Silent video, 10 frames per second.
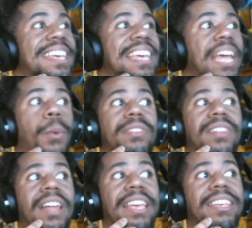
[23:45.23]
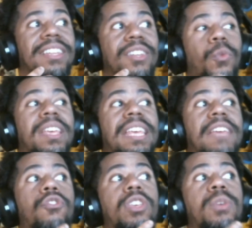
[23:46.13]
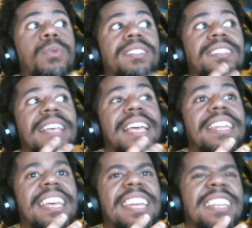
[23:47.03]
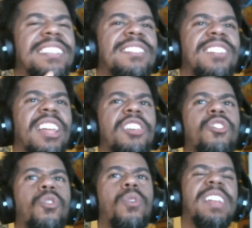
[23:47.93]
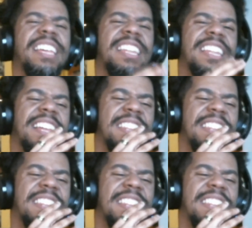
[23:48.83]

it was like the way, even though he was saying it in a sense, like, you know, like